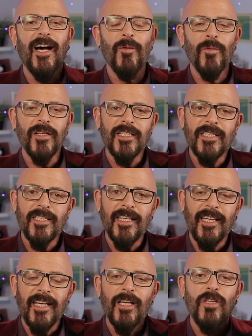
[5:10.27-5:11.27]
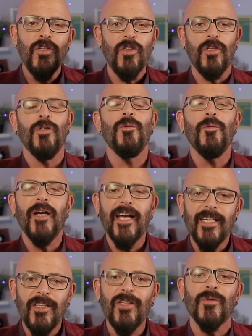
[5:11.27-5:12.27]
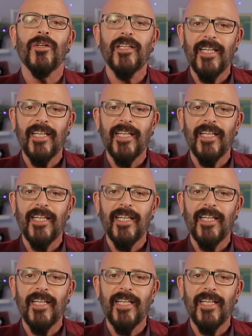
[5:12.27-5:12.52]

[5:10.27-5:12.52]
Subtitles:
I wanna see you and your